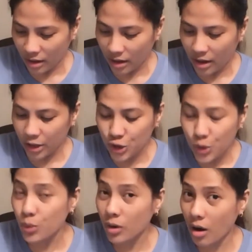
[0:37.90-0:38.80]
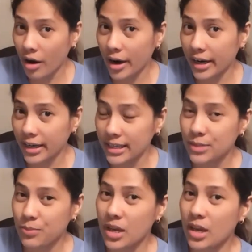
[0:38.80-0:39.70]
a new card is
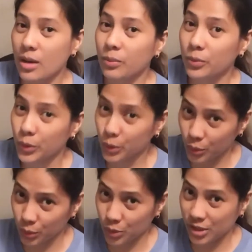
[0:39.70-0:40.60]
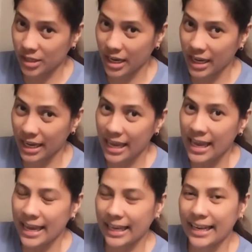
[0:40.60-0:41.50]
being produced.
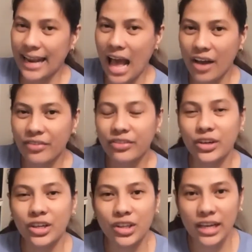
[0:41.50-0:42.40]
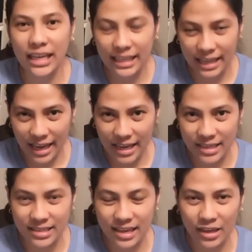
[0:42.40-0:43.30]
And then after 3
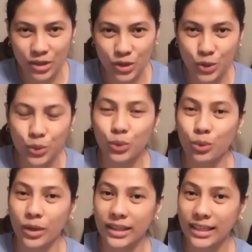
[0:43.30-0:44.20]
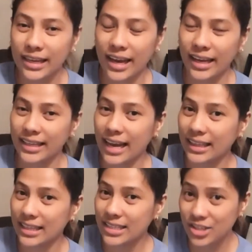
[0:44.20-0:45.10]
days, June 29,
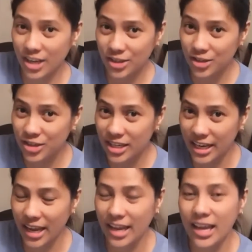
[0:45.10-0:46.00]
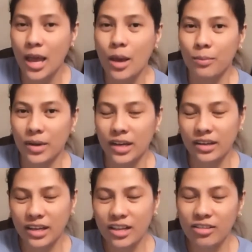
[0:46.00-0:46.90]
that is yesterday, my
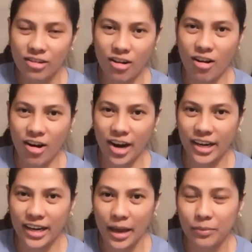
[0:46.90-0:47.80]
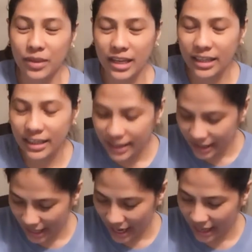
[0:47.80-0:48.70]
green card updated
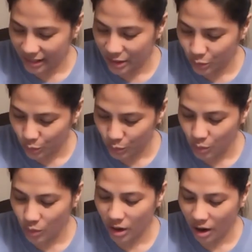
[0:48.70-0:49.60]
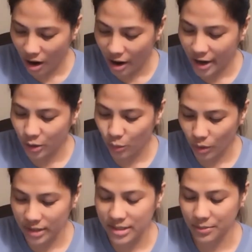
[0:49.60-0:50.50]
again to card
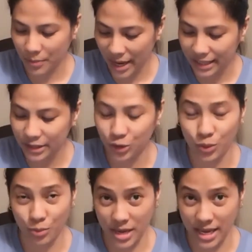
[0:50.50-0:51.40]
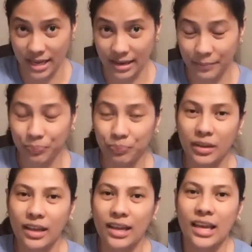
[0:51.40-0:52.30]
was mailed to me.
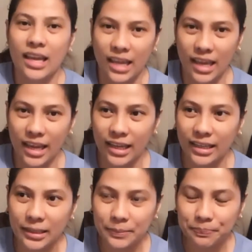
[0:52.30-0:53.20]
And